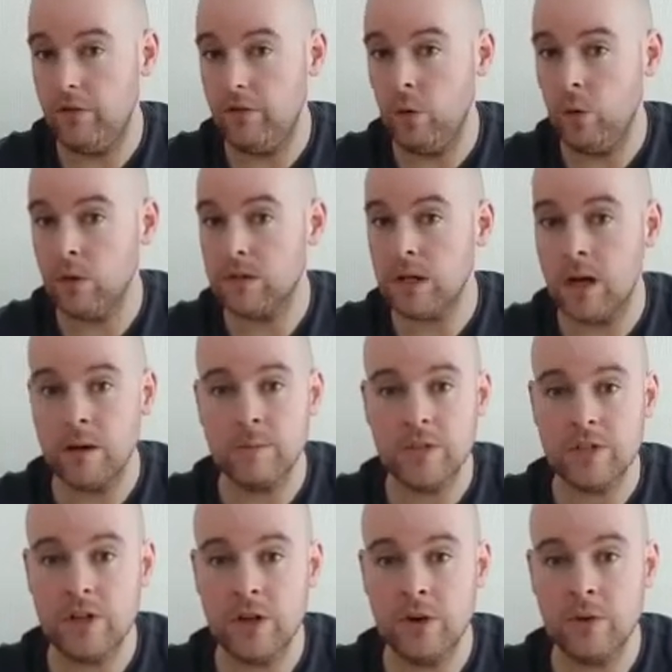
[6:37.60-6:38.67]
4
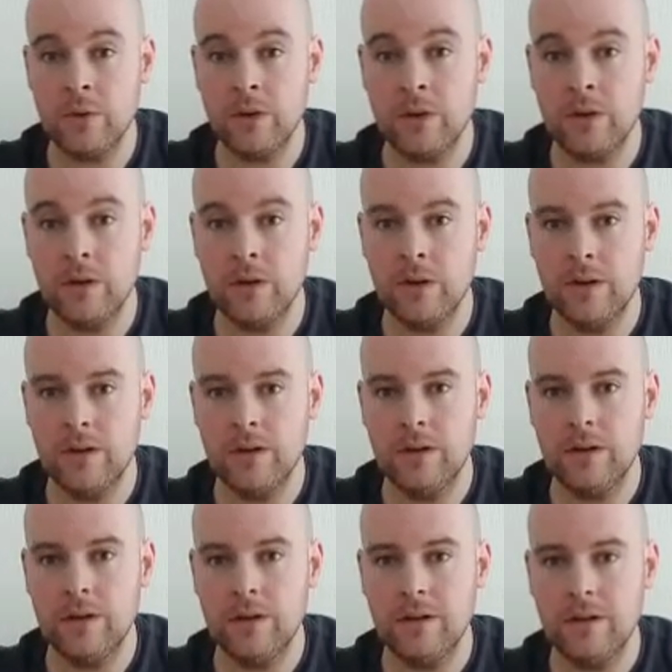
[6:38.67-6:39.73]
times 2.
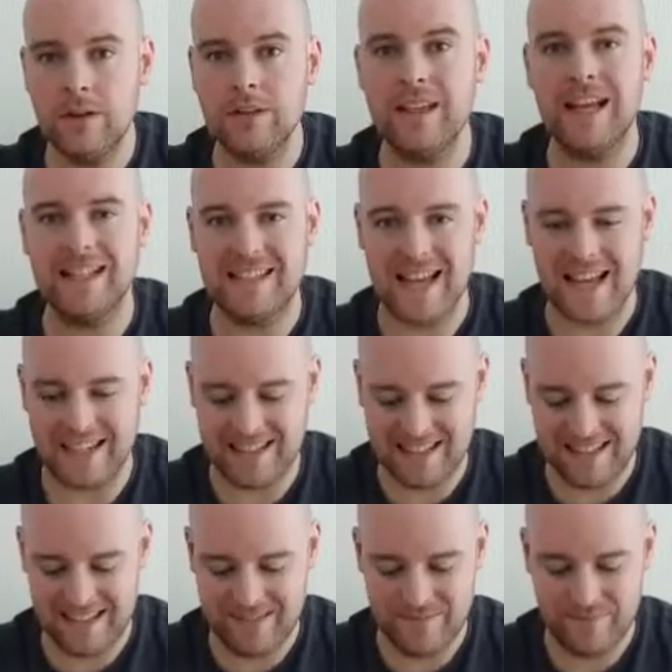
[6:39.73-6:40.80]
That's
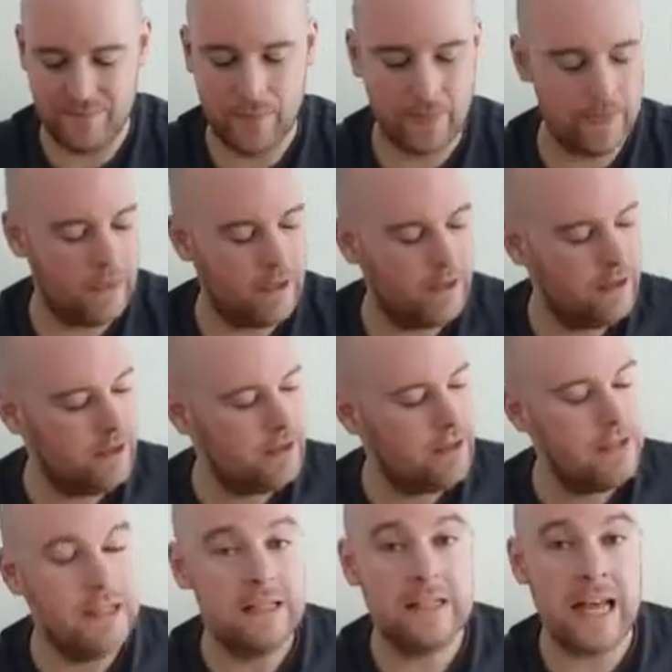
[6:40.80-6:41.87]
8.
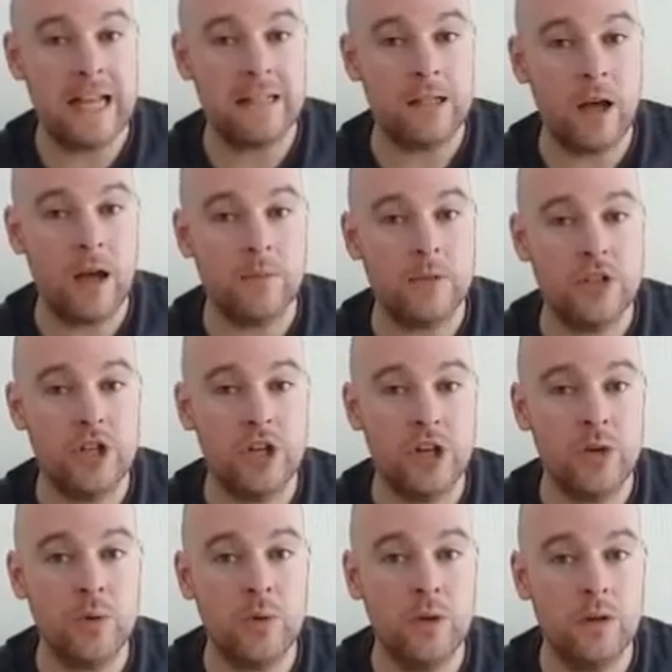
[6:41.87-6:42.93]
10 times
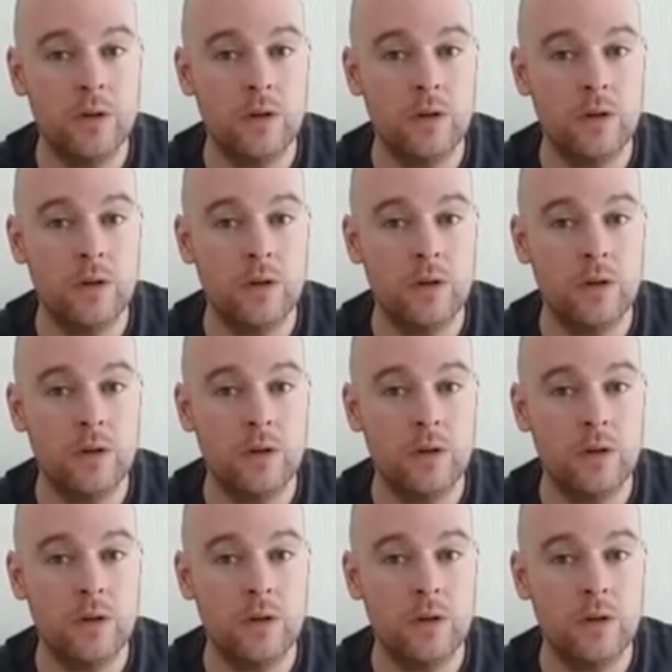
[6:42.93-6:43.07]
2